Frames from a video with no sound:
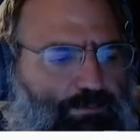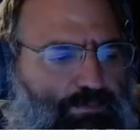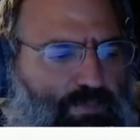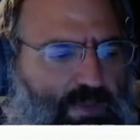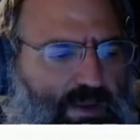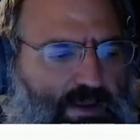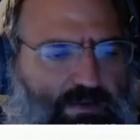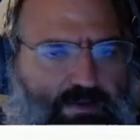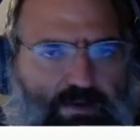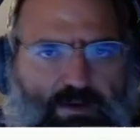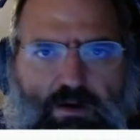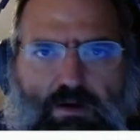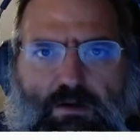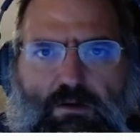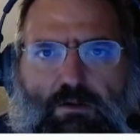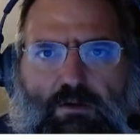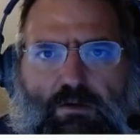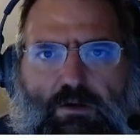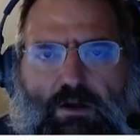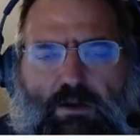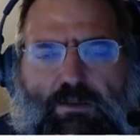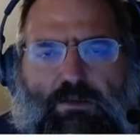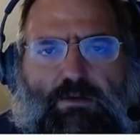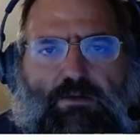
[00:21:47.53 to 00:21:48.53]
It's an all or
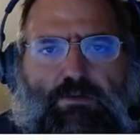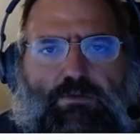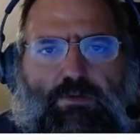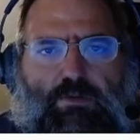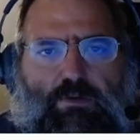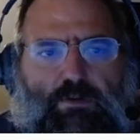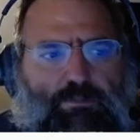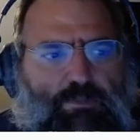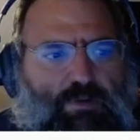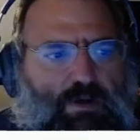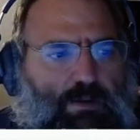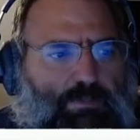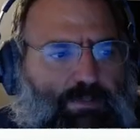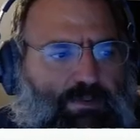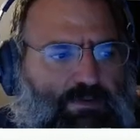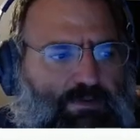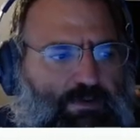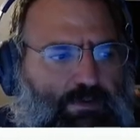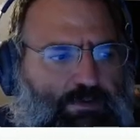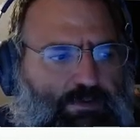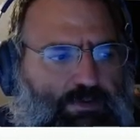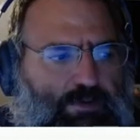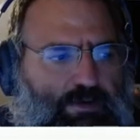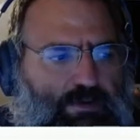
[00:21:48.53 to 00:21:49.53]
nothing sort of
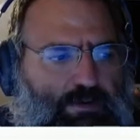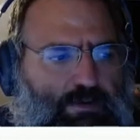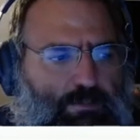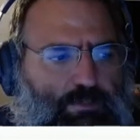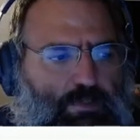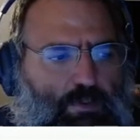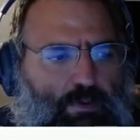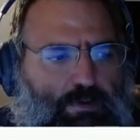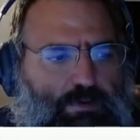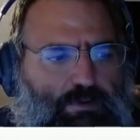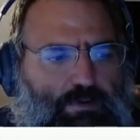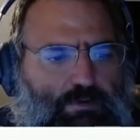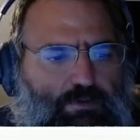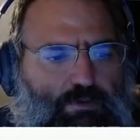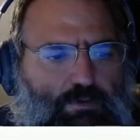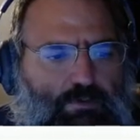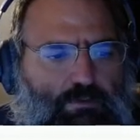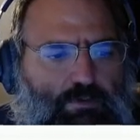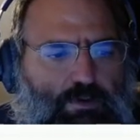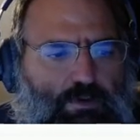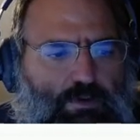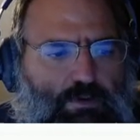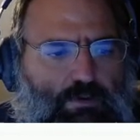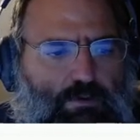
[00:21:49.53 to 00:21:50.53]
proposition. At the point that you
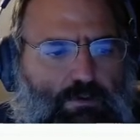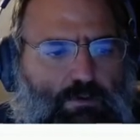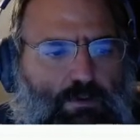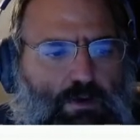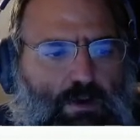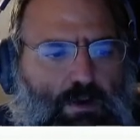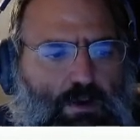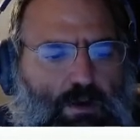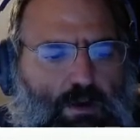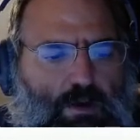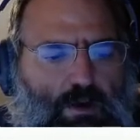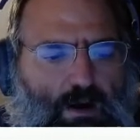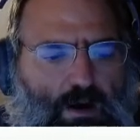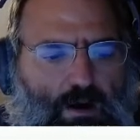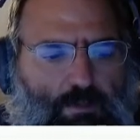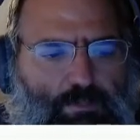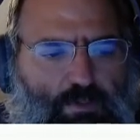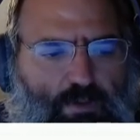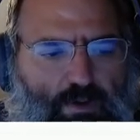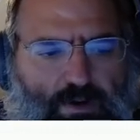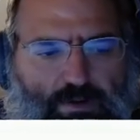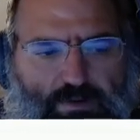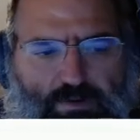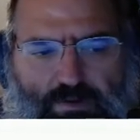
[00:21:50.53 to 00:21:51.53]
do
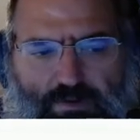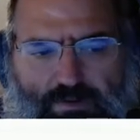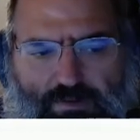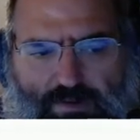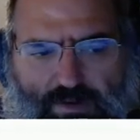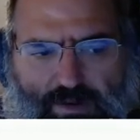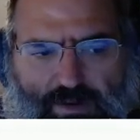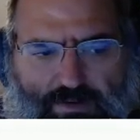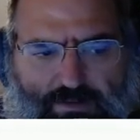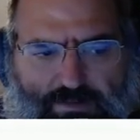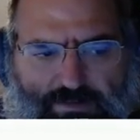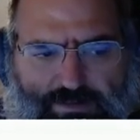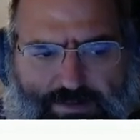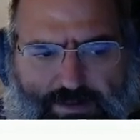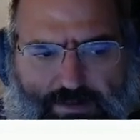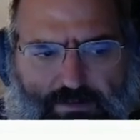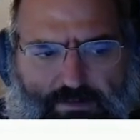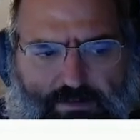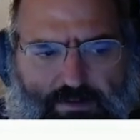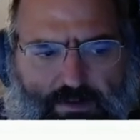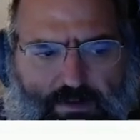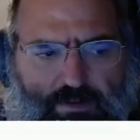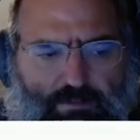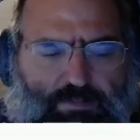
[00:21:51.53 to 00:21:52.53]
operations against
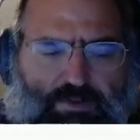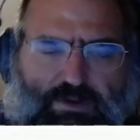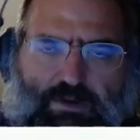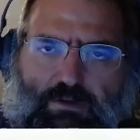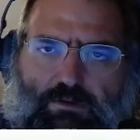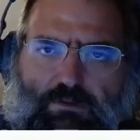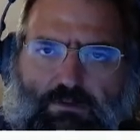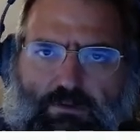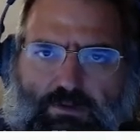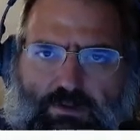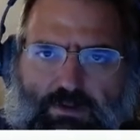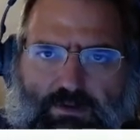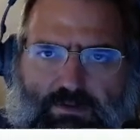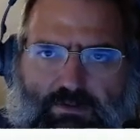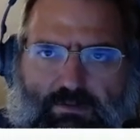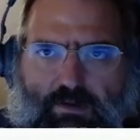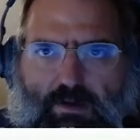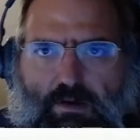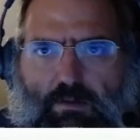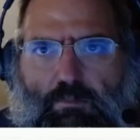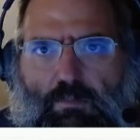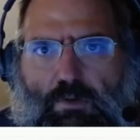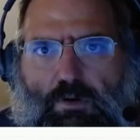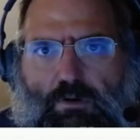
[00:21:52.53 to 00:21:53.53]
Delta, in particular things like a
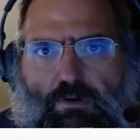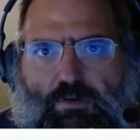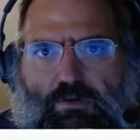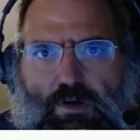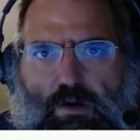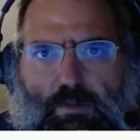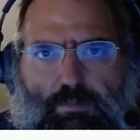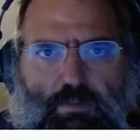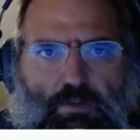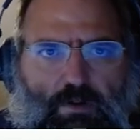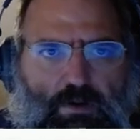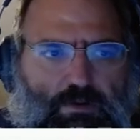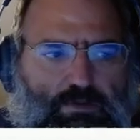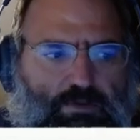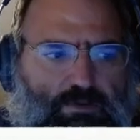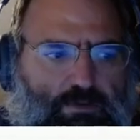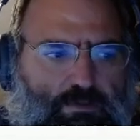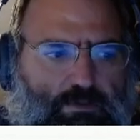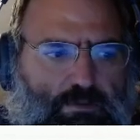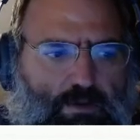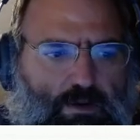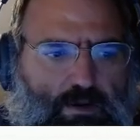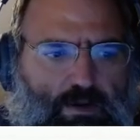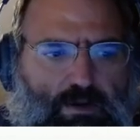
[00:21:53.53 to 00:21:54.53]
merge
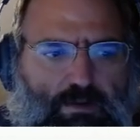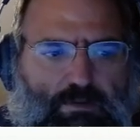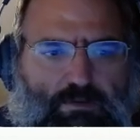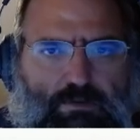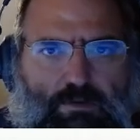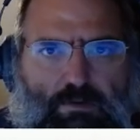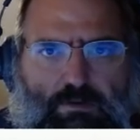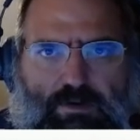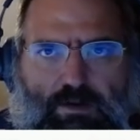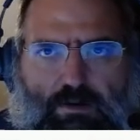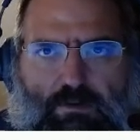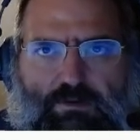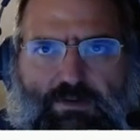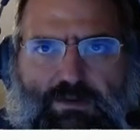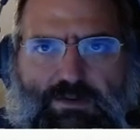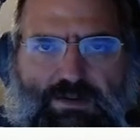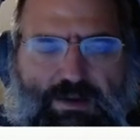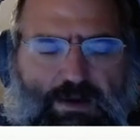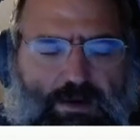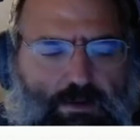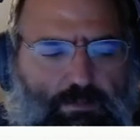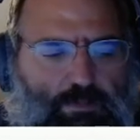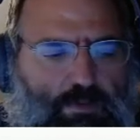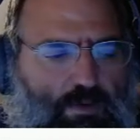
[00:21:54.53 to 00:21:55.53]
operation against a Delta
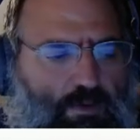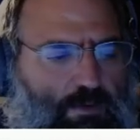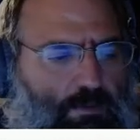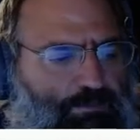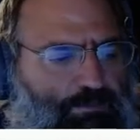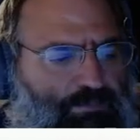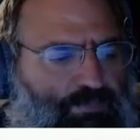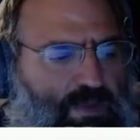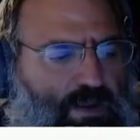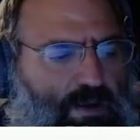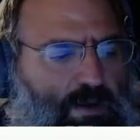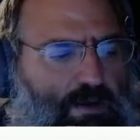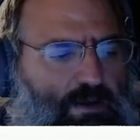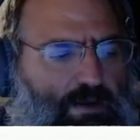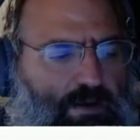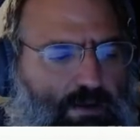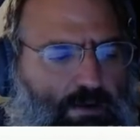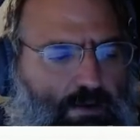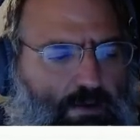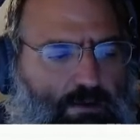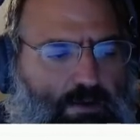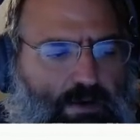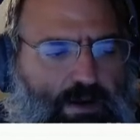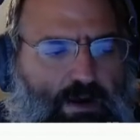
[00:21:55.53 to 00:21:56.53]
table,
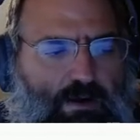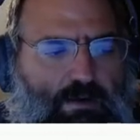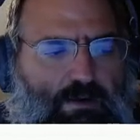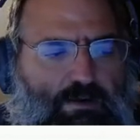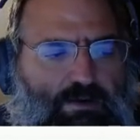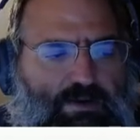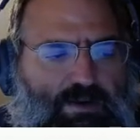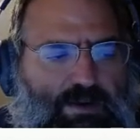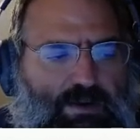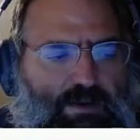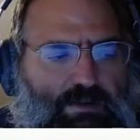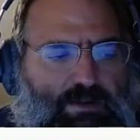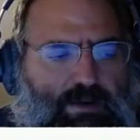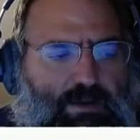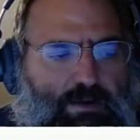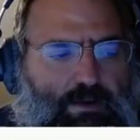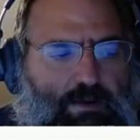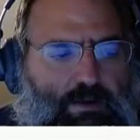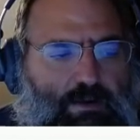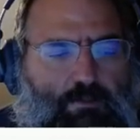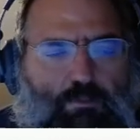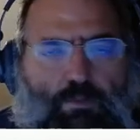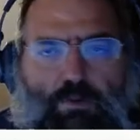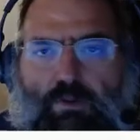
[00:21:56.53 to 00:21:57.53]
you're guaranteed that
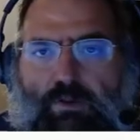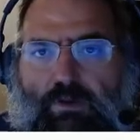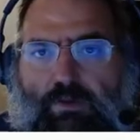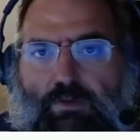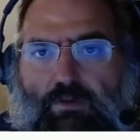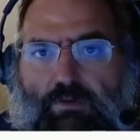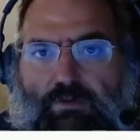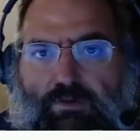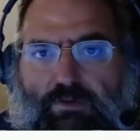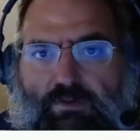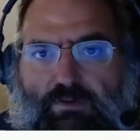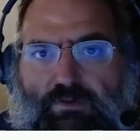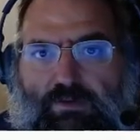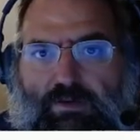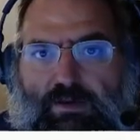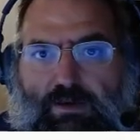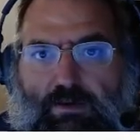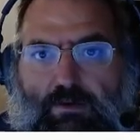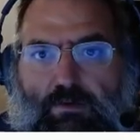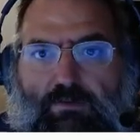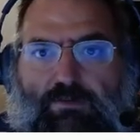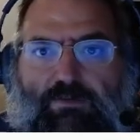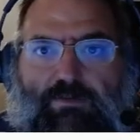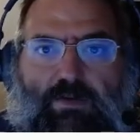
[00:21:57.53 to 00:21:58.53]
it will either succeed
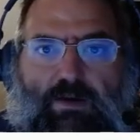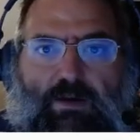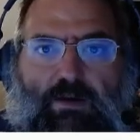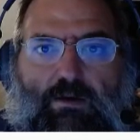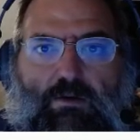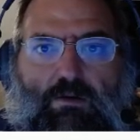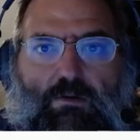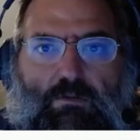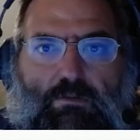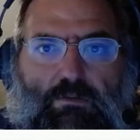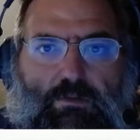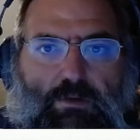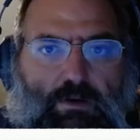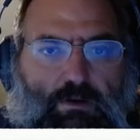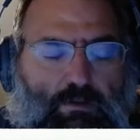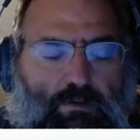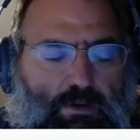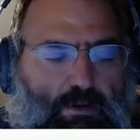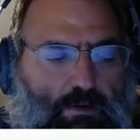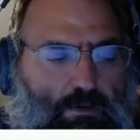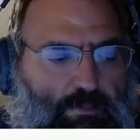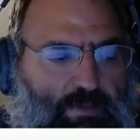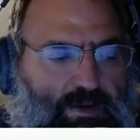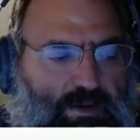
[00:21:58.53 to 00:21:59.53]
or fail, no
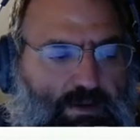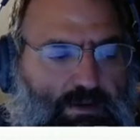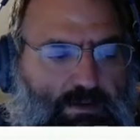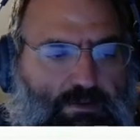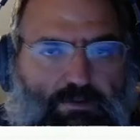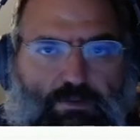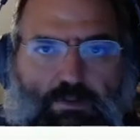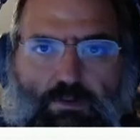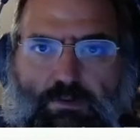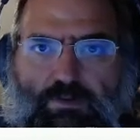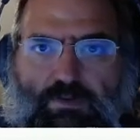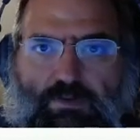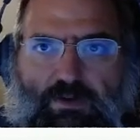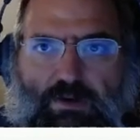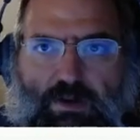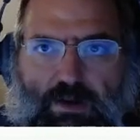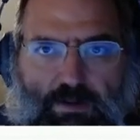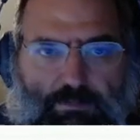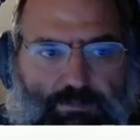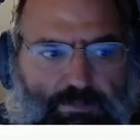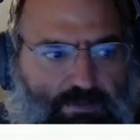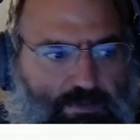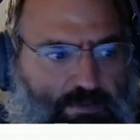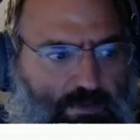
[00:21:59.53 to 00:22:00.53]
intermediate sort of
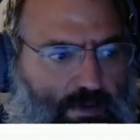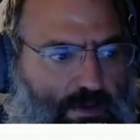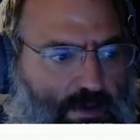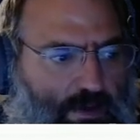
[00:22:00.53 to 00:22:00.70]
steps.